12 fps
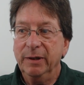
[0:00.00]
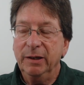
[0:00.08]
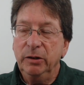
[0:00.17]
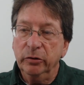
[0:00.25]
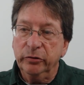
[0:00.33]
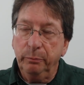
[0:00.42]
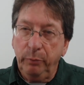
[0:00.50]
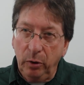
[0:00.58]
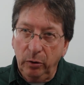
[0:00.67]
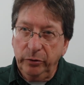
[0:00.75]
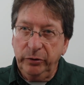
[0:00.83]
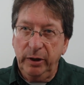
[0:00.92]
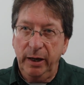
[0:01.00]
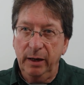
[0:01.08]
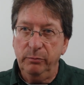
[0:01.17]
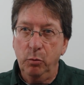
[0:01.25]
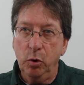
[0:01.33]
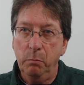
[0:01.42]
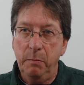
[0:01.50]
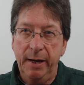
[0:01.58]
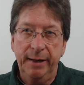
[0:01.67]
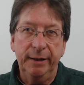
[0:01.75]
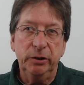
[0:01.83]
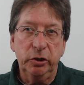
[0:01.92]
you're supposed to have more
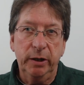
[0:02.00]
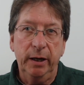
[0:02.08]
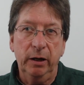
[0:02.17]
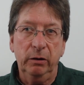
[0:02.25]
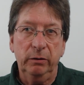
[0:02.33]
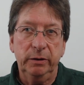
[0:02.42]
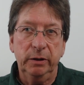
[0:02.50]
managed care.